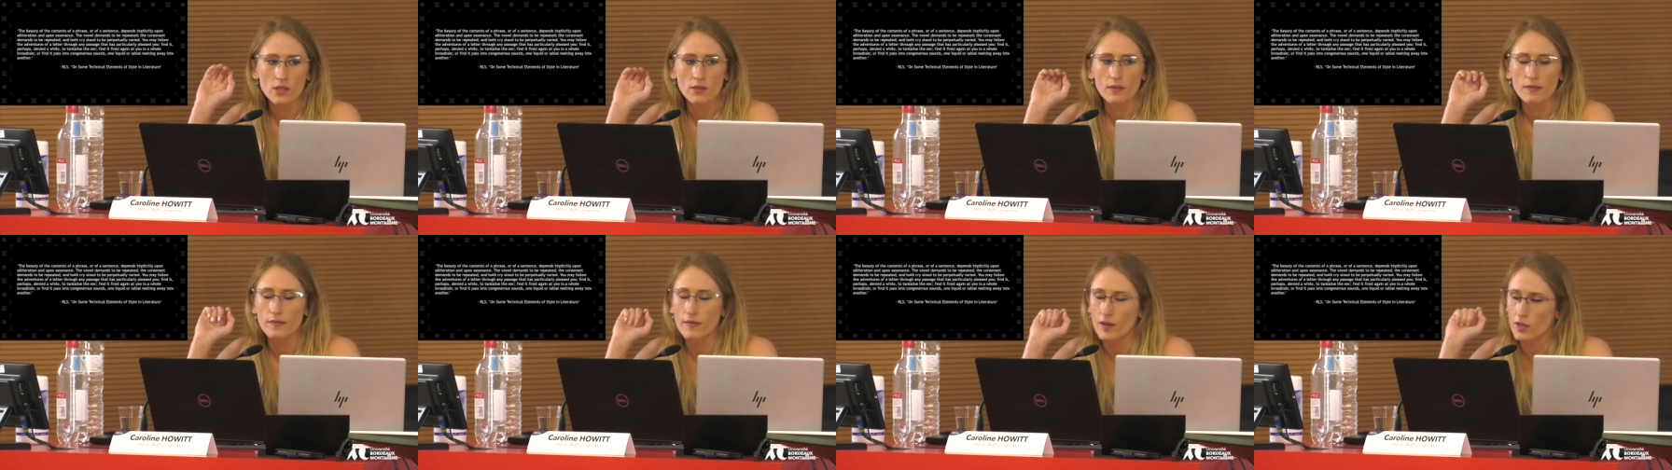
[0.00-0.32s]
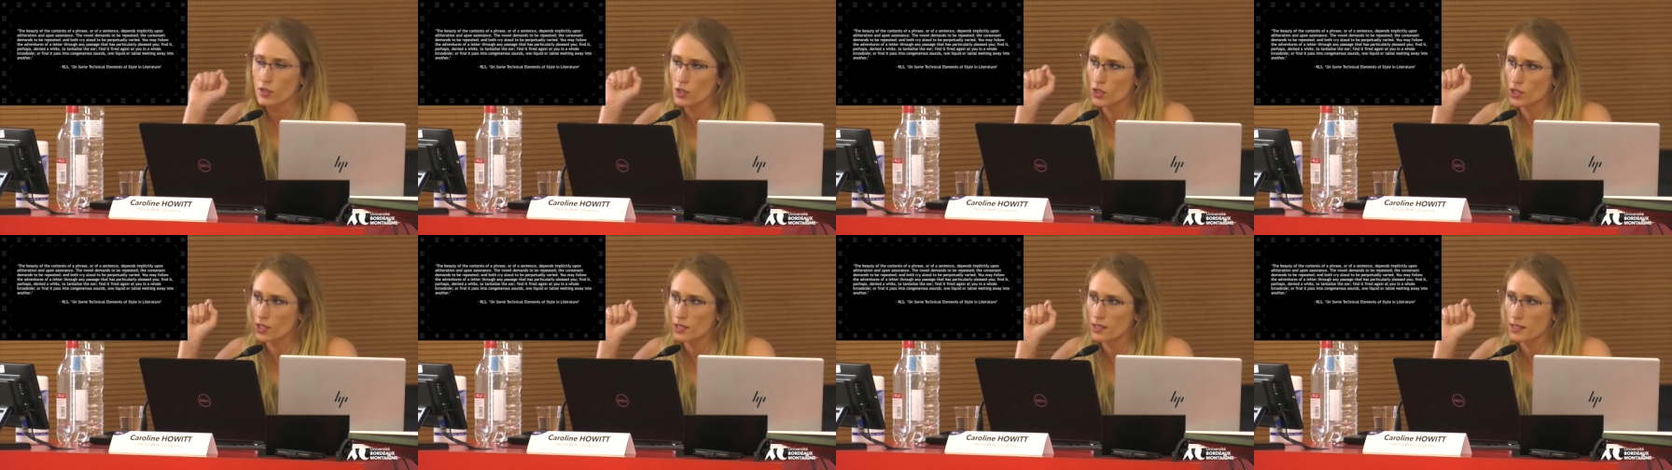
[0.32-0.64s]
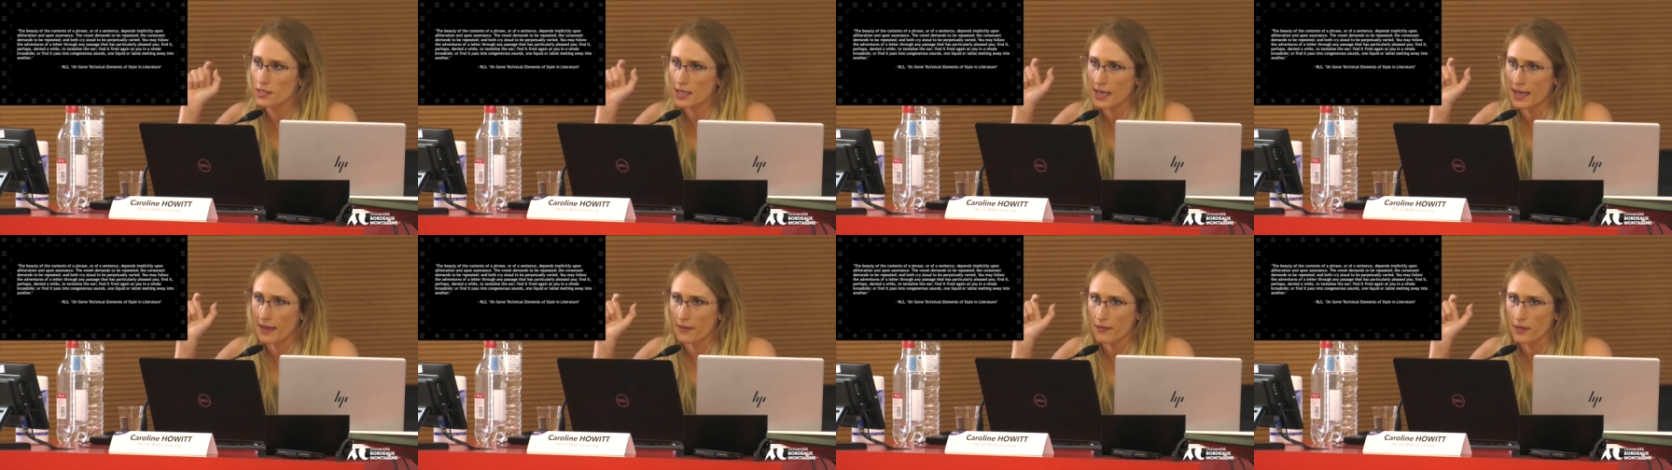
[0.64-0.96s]
that
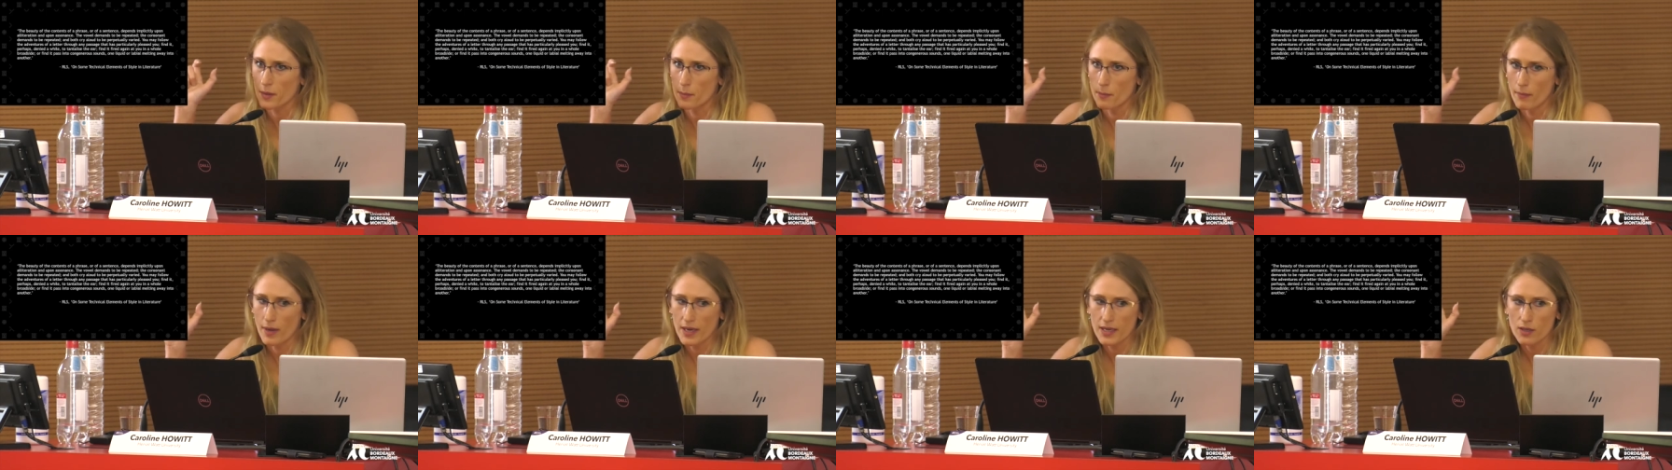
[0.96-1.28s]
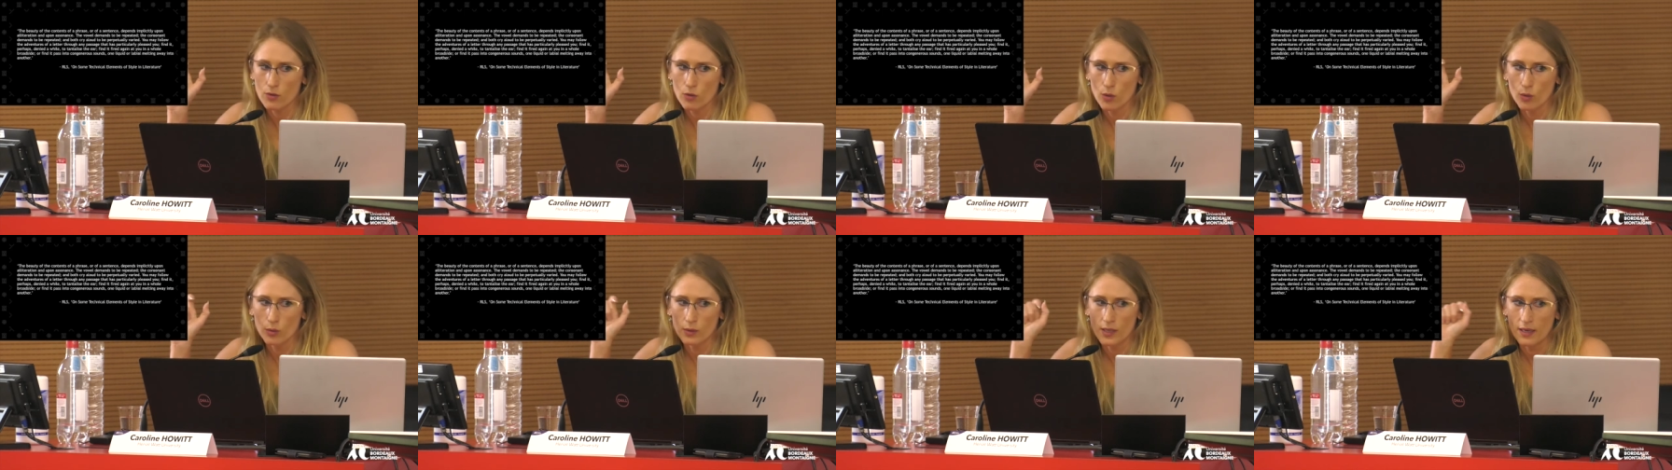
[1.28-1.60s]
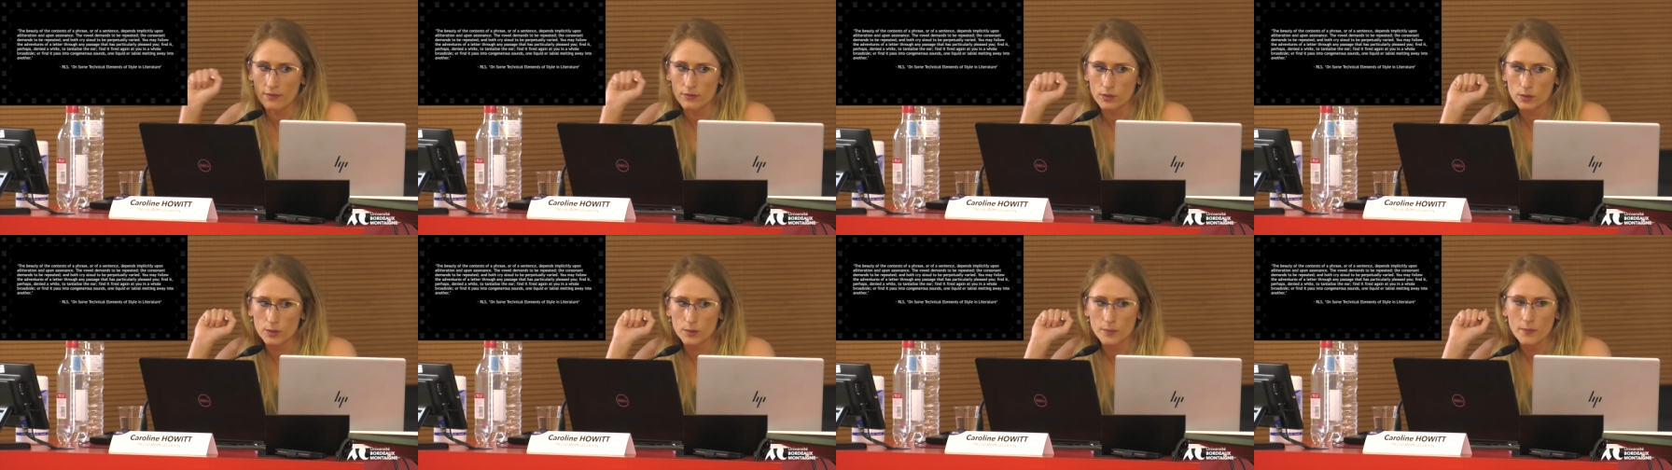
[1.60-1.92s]
functions at the micro
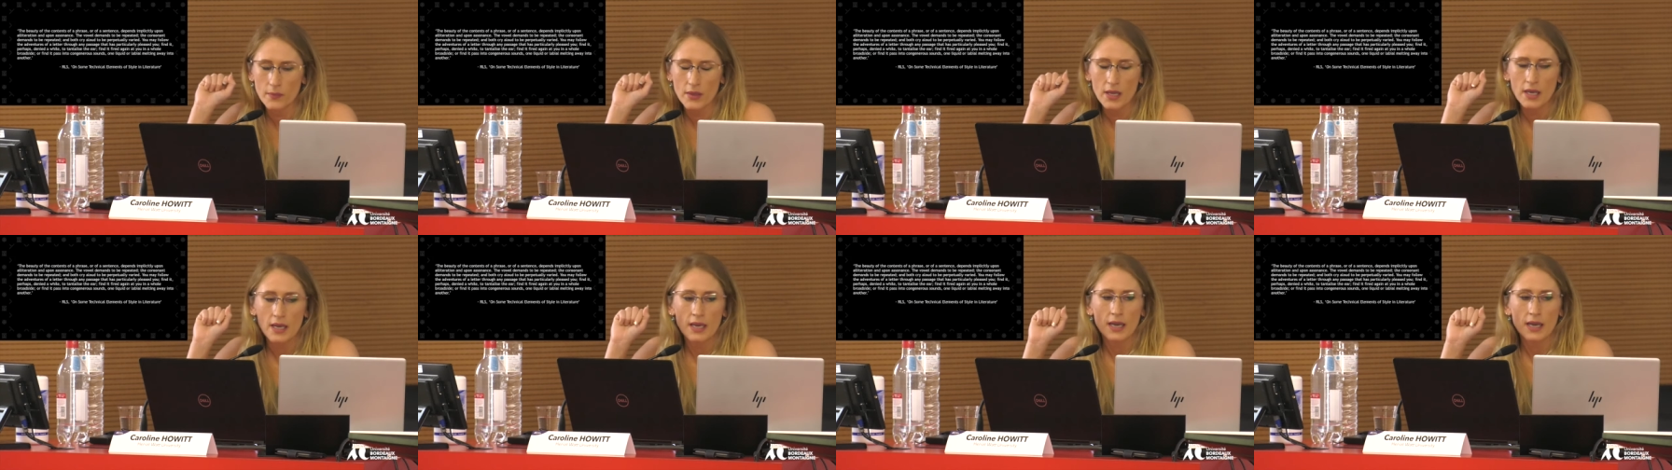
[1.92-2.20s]
level,